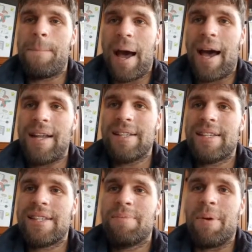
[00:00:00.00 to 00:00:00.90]

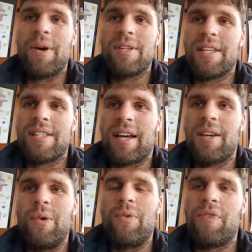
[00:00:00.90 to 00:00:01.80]
but because it's like
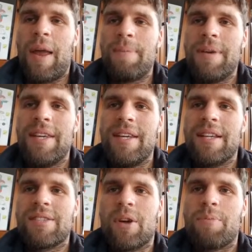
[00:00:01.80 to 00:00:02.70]
a little flappy,
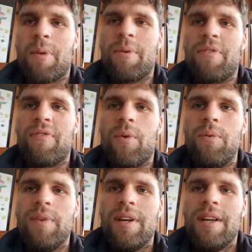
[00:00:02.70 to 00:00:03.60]
it's not a proper fall.